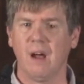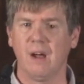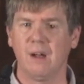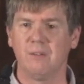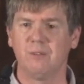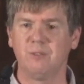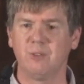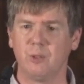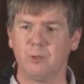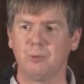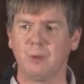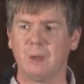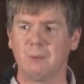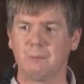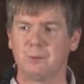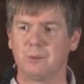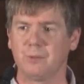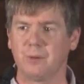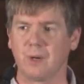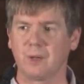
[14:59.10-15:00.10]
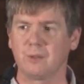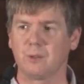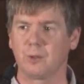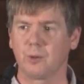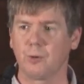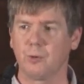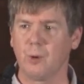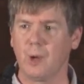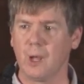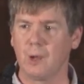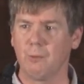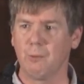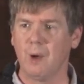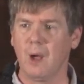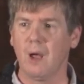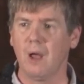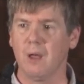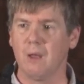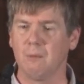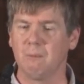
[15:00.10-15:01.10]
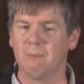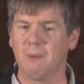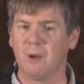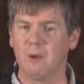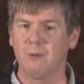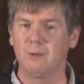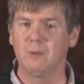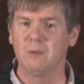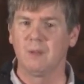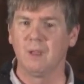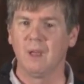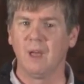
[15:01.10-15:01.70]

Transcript: food web structure quite well, both